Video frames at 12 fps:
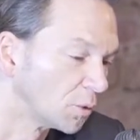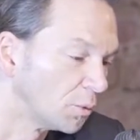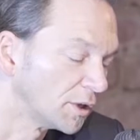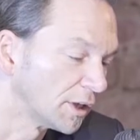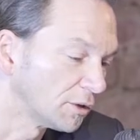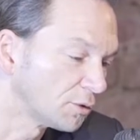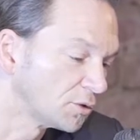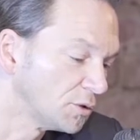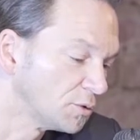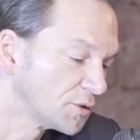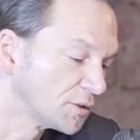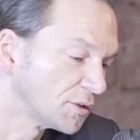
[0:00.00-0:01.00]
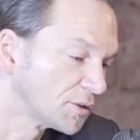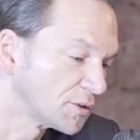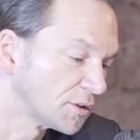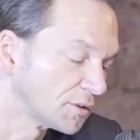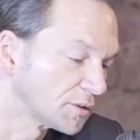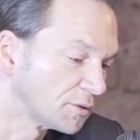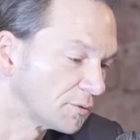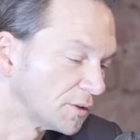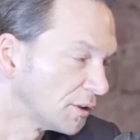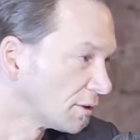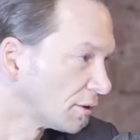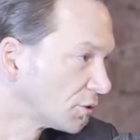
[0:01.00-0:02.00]
We cannot use statistics if the
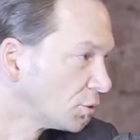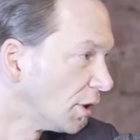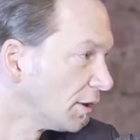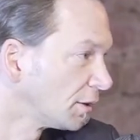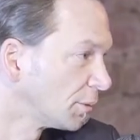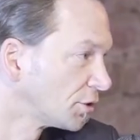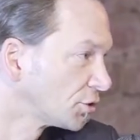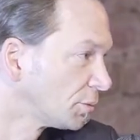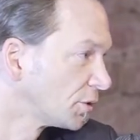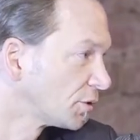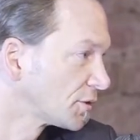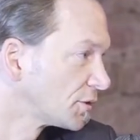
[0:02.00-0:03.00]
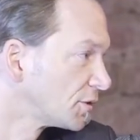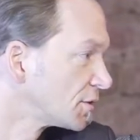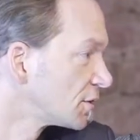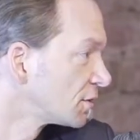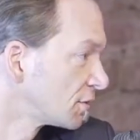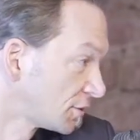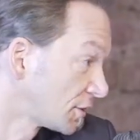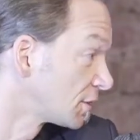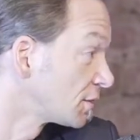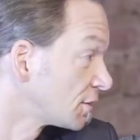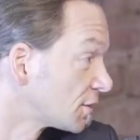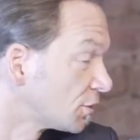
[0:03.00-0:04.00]
data are too high dimensional, because the
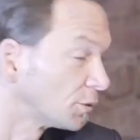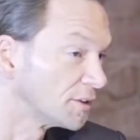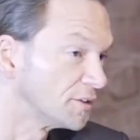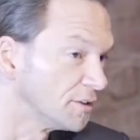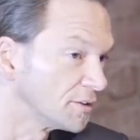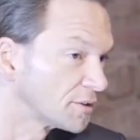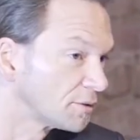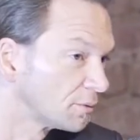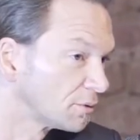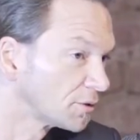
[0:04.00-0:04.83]
statistics don't exist.